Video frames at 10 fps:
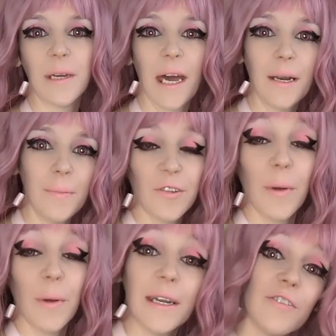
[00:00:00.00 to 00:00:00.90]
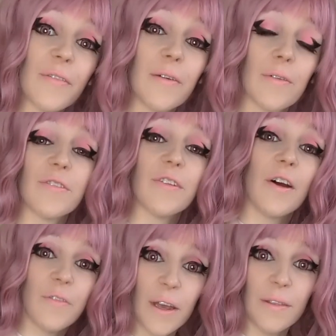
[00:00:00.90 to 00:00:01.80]
We had a bunch of mayonnaise flavored
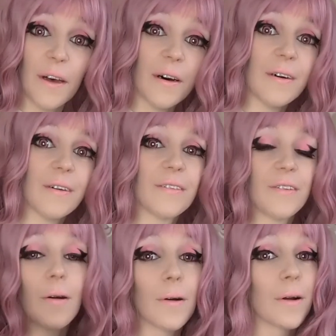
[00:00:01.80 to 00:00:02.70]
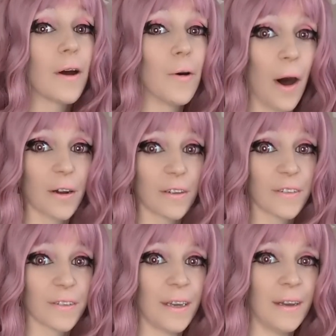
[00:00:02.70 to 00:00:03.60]
stuff in the Sakura Co
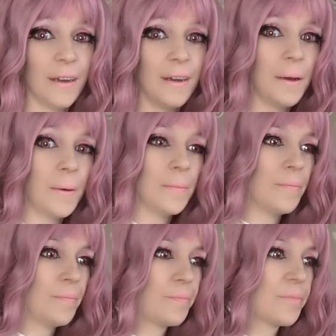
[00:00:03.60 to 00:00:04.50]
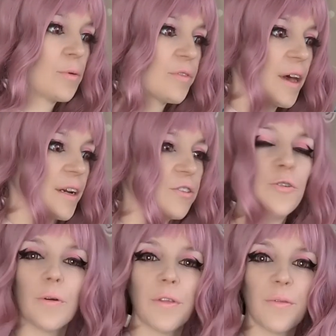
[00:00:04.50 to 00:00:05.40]
box. There was like
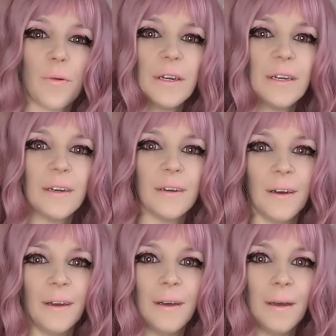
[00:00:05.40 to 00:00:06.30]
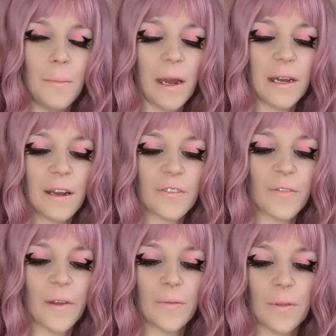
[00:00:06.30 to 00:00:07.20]
2 or 3 mayonnaise
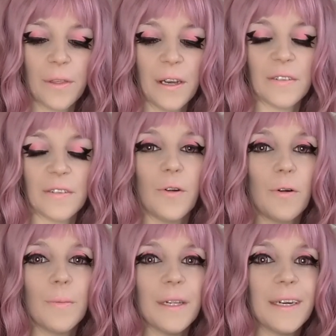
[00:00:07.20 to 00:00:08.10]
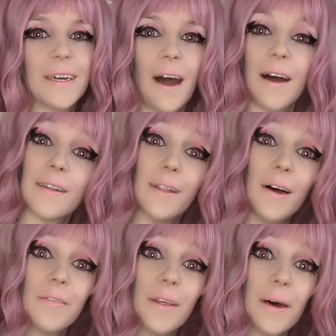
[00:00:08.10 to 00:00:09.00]
flavored things, and normally I
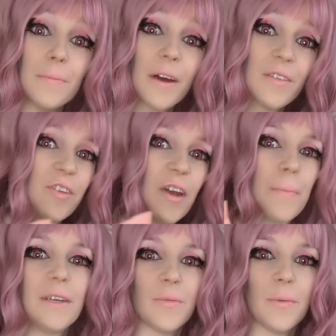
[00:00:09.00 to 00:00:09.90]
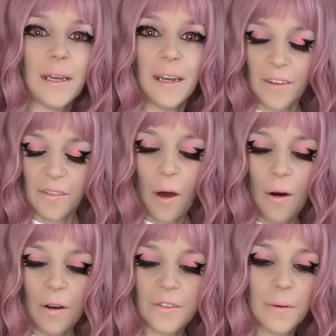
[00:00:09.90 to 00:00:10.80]
love them because Japanese mayonnaise is
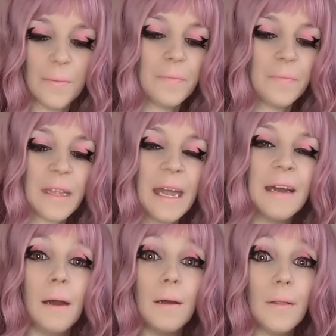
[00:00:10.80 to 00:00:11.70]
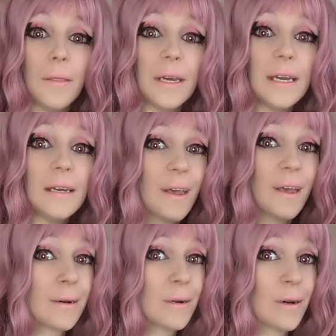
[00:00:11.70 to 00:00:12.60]
awesome. These,
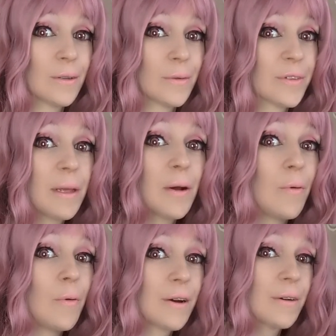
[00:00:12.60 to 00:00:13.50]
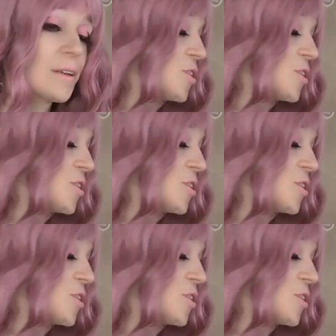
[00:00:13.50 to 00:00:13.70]
I don't know, there was something weird and